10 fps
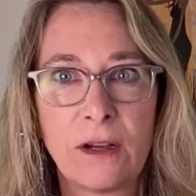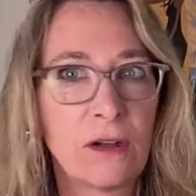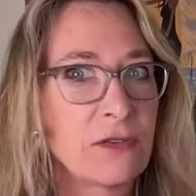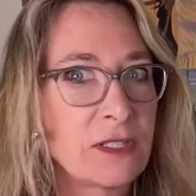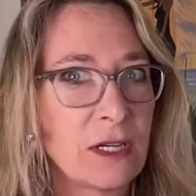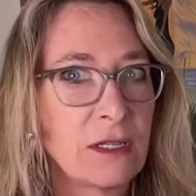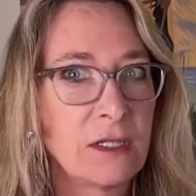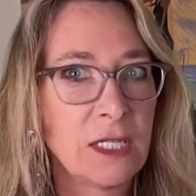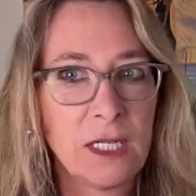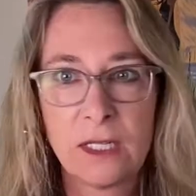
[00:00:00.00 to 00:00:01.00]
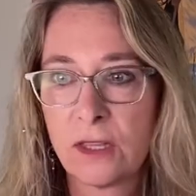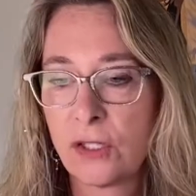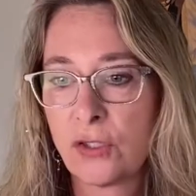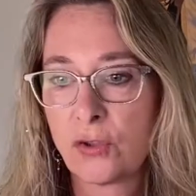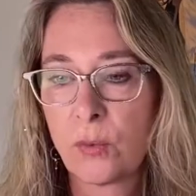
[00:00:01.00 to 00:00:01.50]
all of a sudden
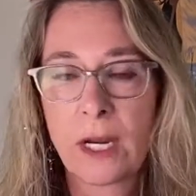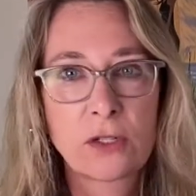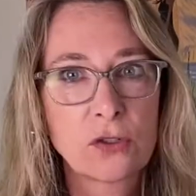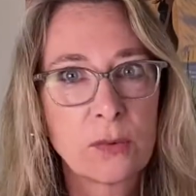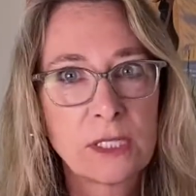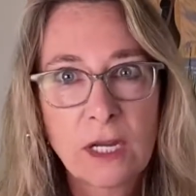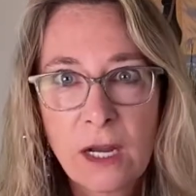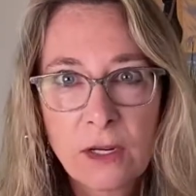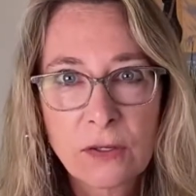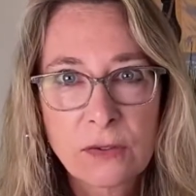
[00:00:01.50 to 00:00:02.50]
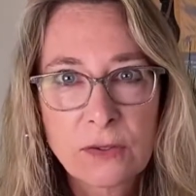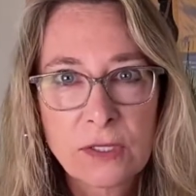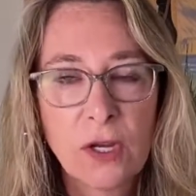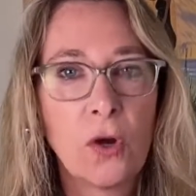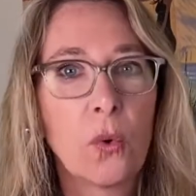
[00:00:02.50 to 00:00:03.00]
the director
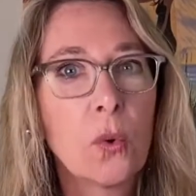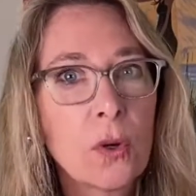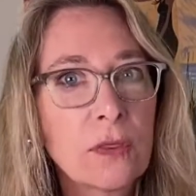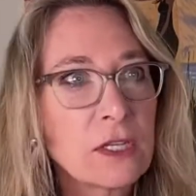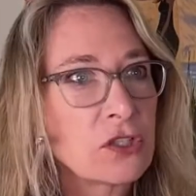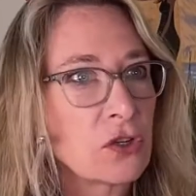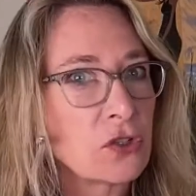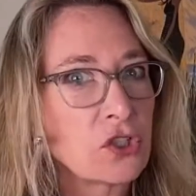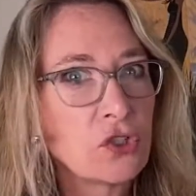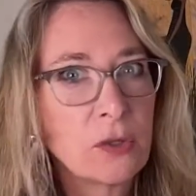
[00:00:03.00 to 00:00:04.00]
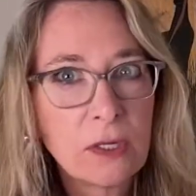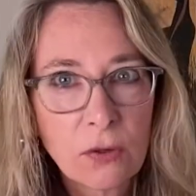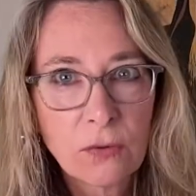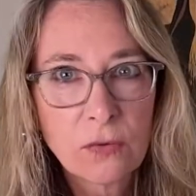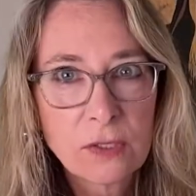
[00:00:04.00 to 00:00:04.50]
retires, or they start shooting
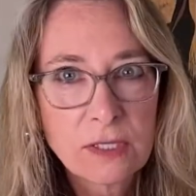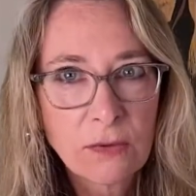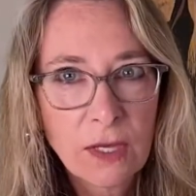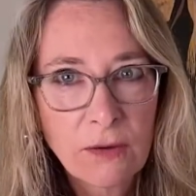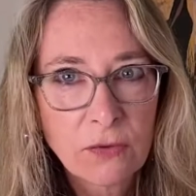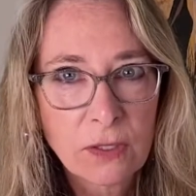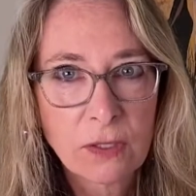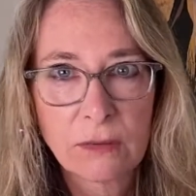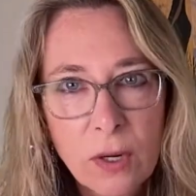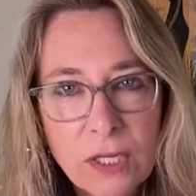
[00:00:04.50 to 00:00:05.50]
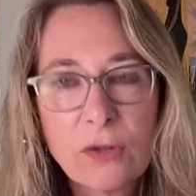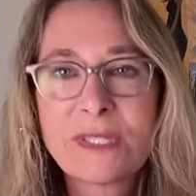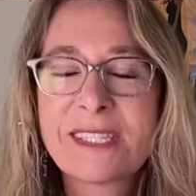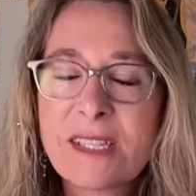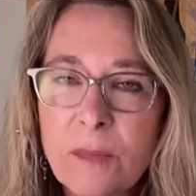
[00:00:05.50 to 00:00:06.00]
over in South Africa. Right. You know,
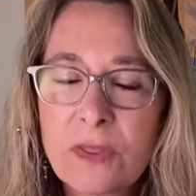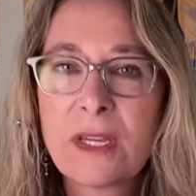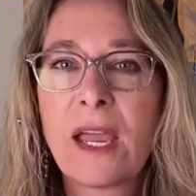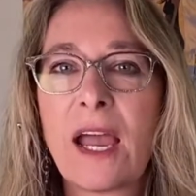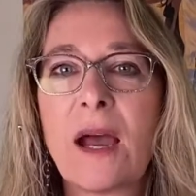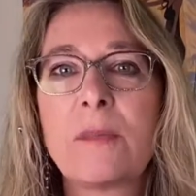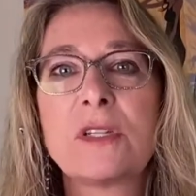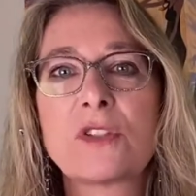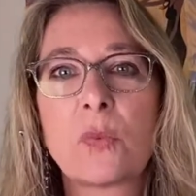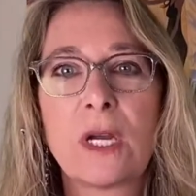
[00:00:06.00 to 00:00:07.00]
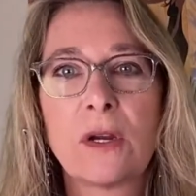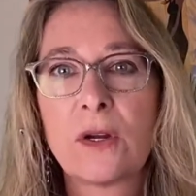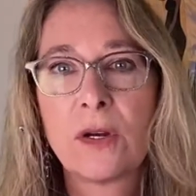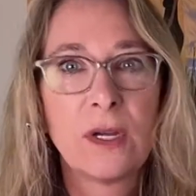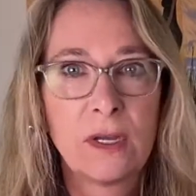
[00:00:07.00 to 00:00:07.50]
something happens
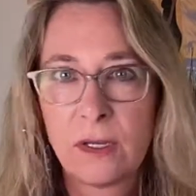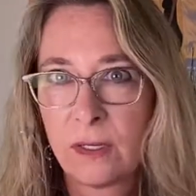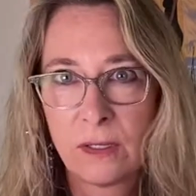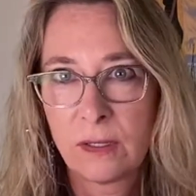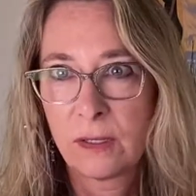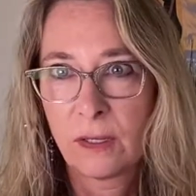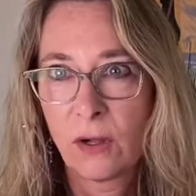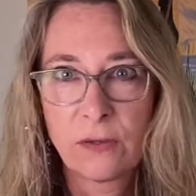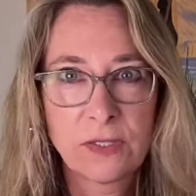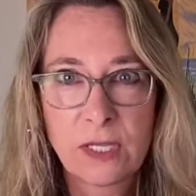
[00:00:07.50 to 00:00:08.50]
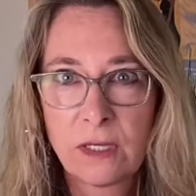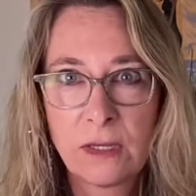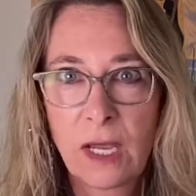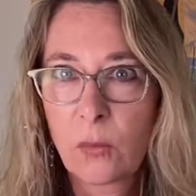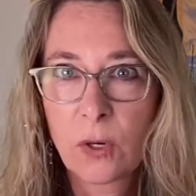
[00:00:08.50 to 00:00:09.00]
where all of a
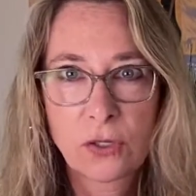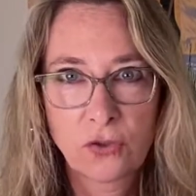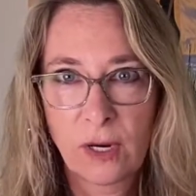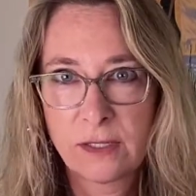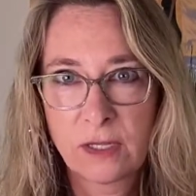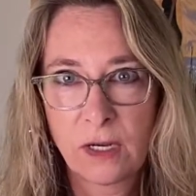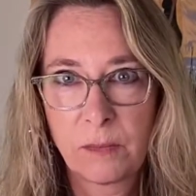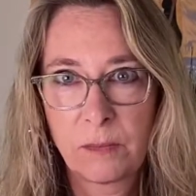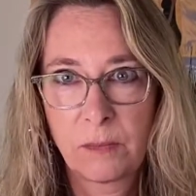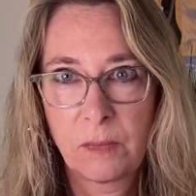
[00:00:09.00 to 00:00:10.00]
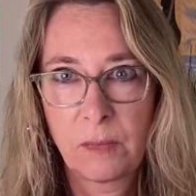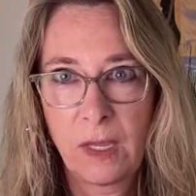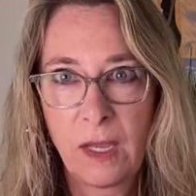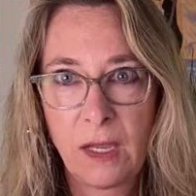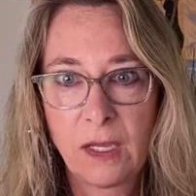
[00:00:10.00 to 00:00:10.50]
sudden that work dries up
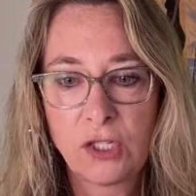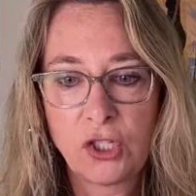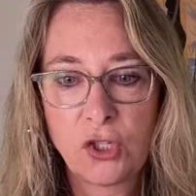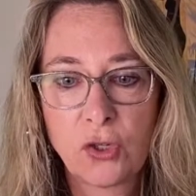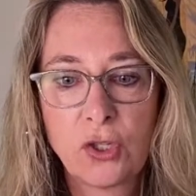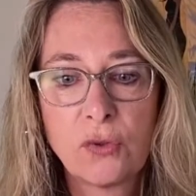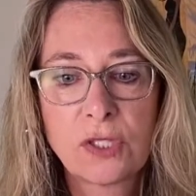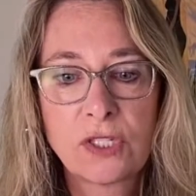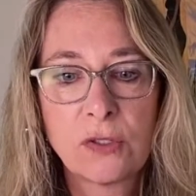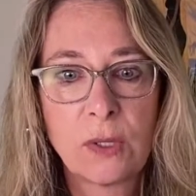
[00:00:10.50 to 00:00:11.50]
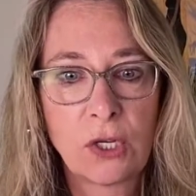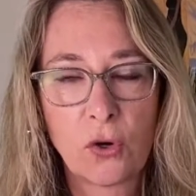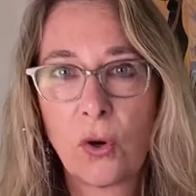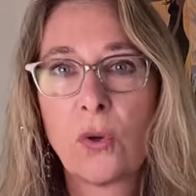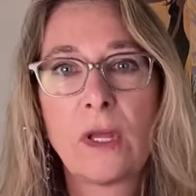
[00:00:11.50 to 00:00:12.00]
and you're used to, and
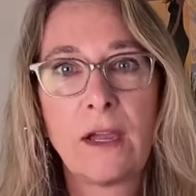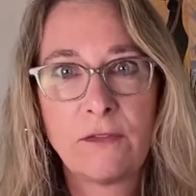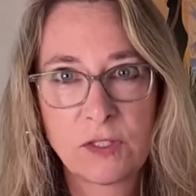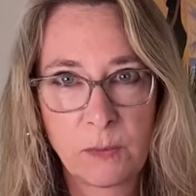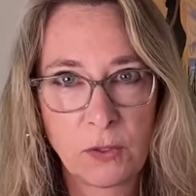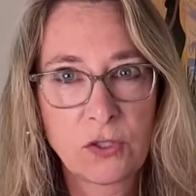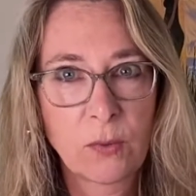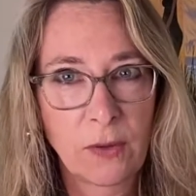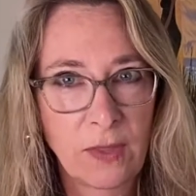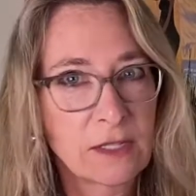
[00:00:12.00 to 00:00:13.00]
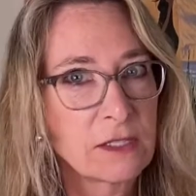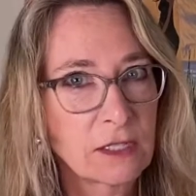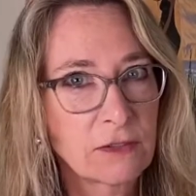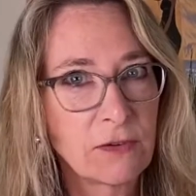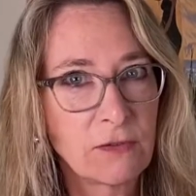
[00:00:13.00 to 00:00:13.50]
your whole life is built around that
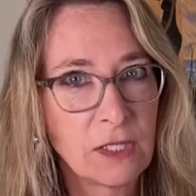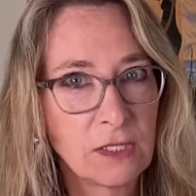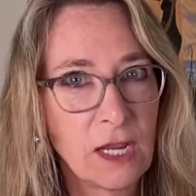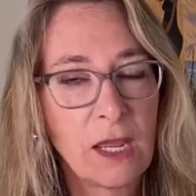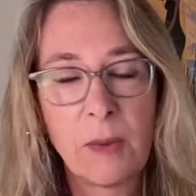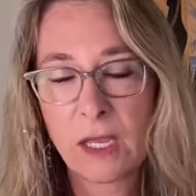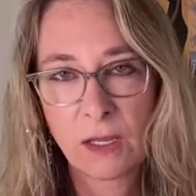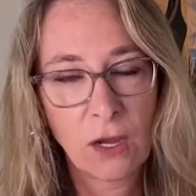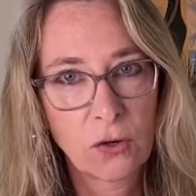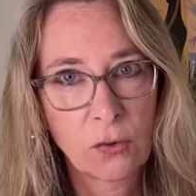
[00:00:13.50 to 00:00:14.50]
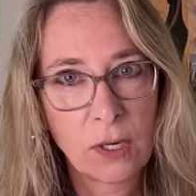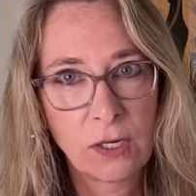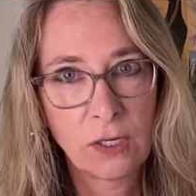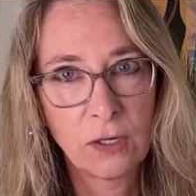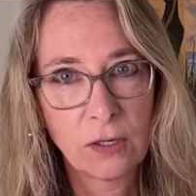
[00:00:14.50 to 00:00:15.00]
$650 a day, making
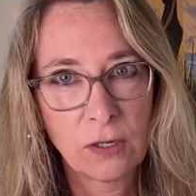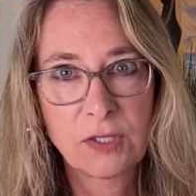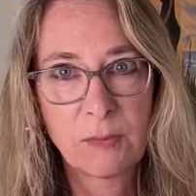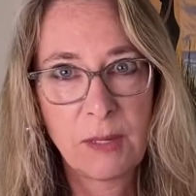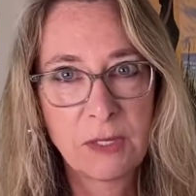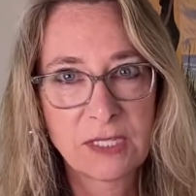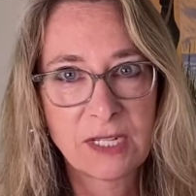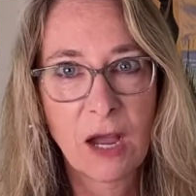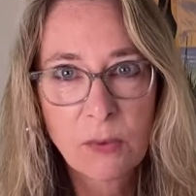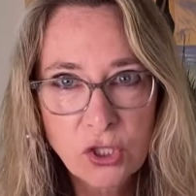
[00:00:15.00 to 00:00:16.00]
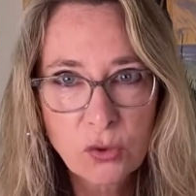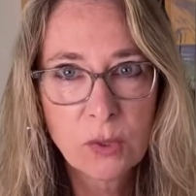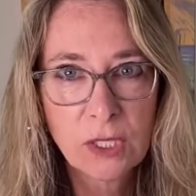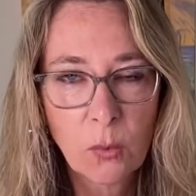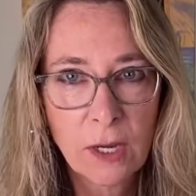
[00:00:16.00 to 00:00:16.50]
$100,000 a year. Maybe it's not what you
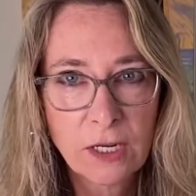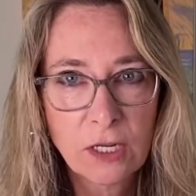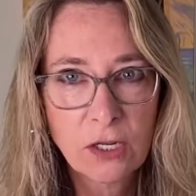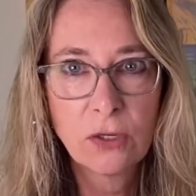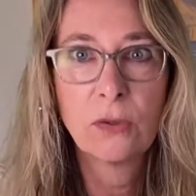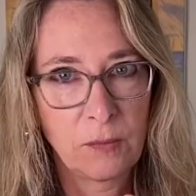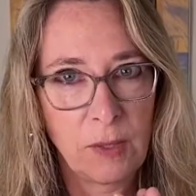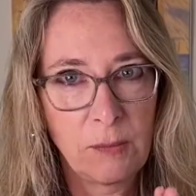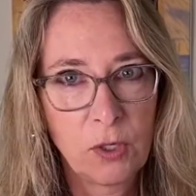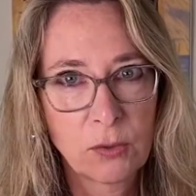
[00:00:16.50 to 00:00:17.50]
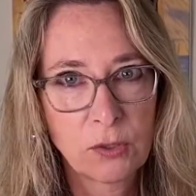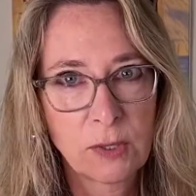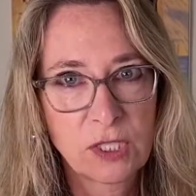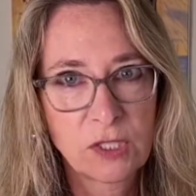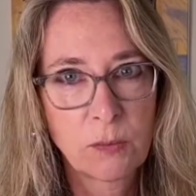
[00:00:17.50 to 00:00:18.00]
really wanted to do. Maybe you were
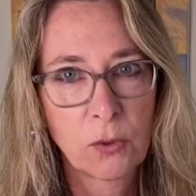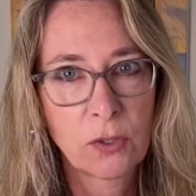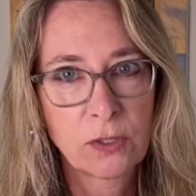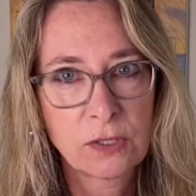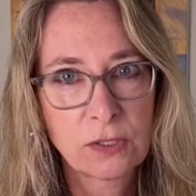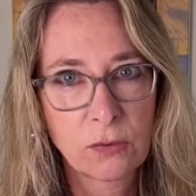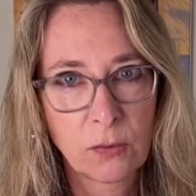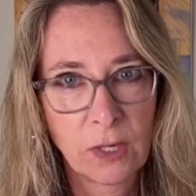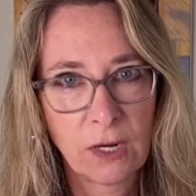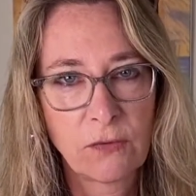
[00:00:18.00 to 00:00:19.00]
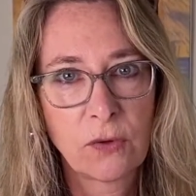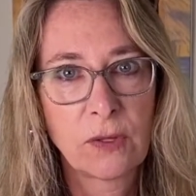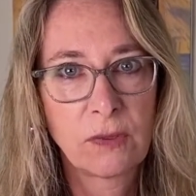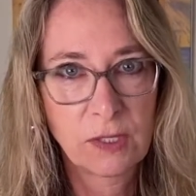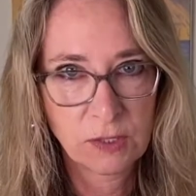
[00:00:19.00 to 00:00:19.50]
doing sports or
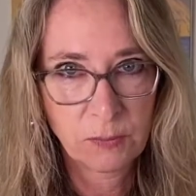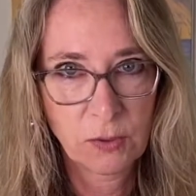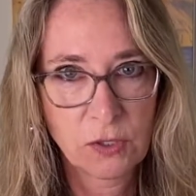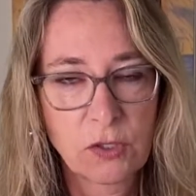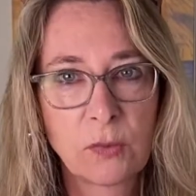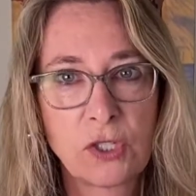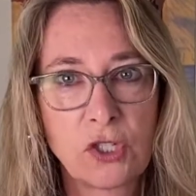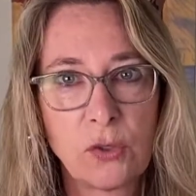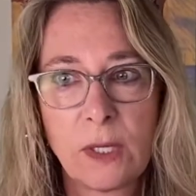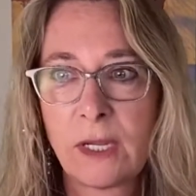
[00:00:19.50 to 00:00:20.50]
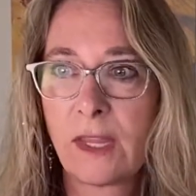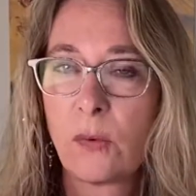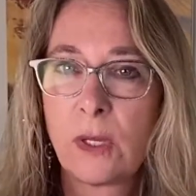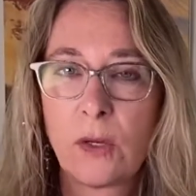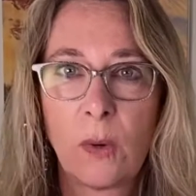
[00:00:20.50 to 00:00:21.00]
whatever this person was doing and they
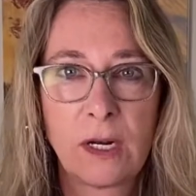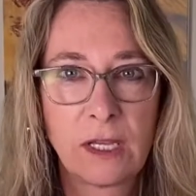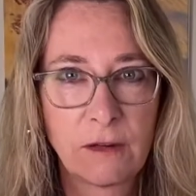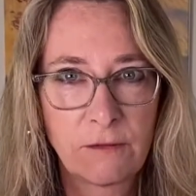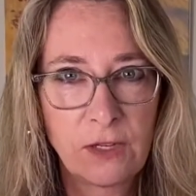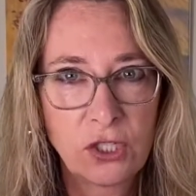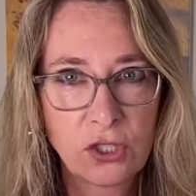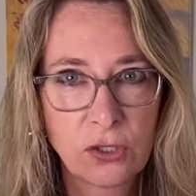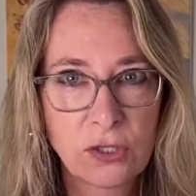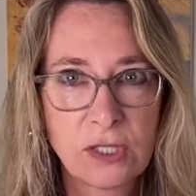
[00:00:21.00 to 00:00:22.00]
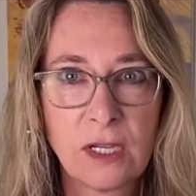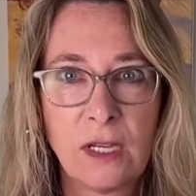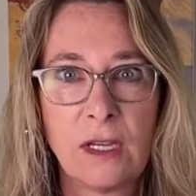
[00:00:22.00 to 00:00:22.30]
really want to get into features.